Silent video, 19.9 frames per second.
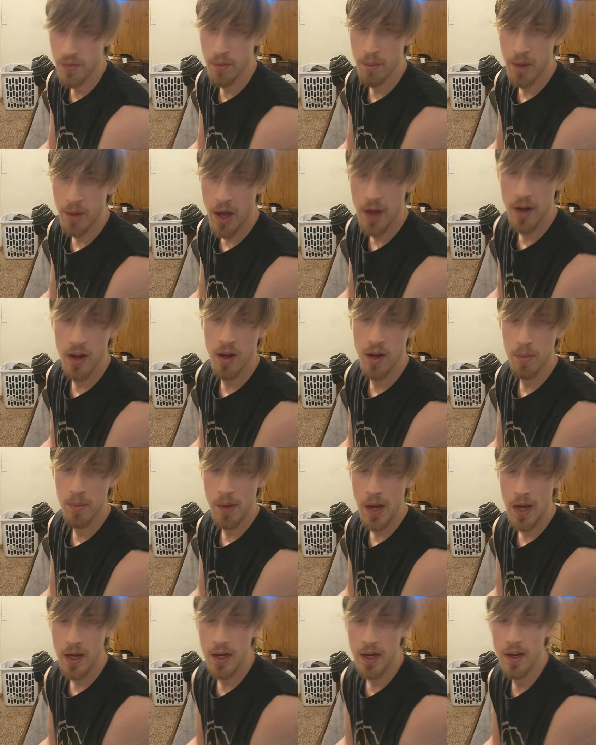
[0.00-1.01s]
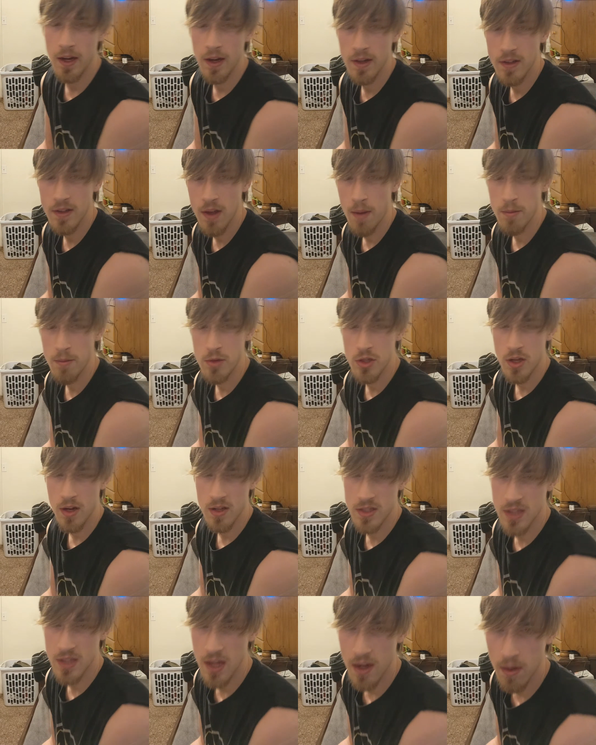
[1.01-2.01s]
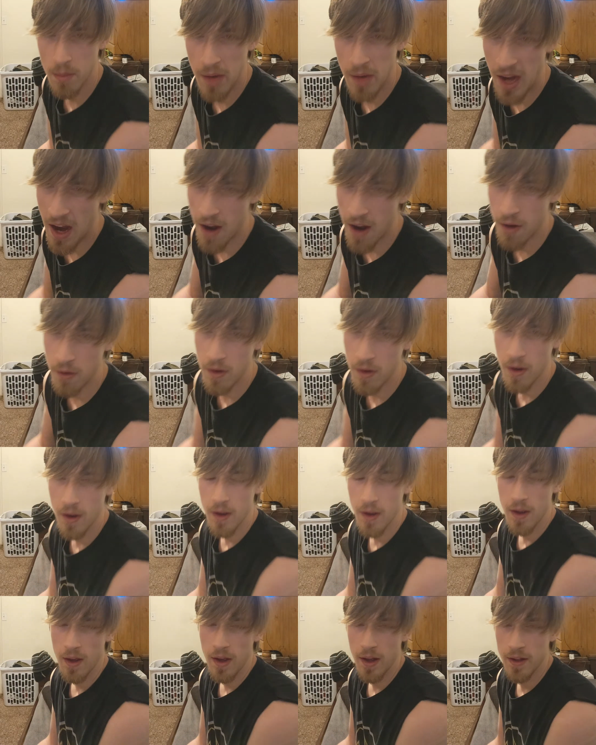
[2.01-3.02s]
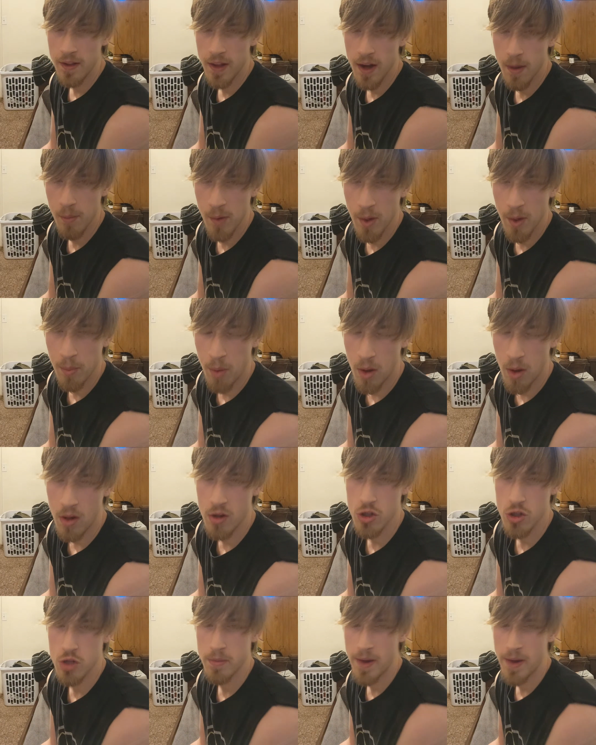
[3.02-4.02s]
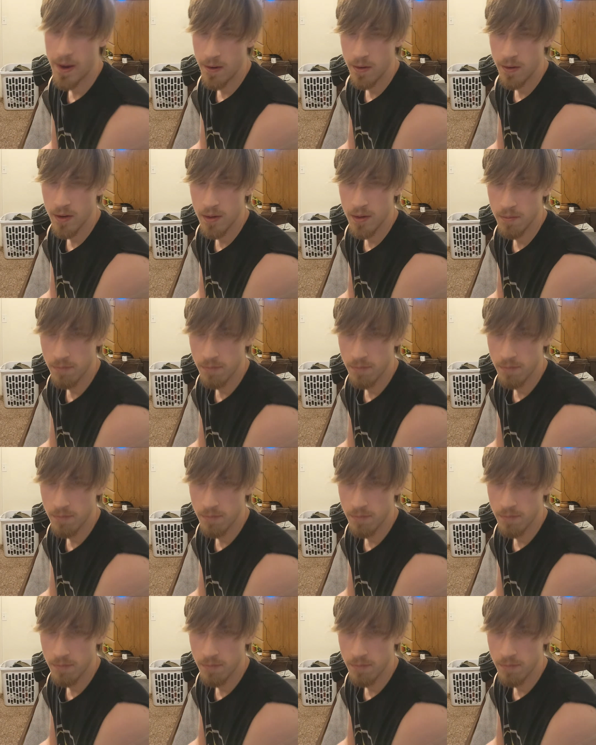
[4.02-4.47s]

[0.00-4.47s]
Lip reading: them kind of unpainted, and I'm just gonna sand them down, and then I'm gonna polish them out and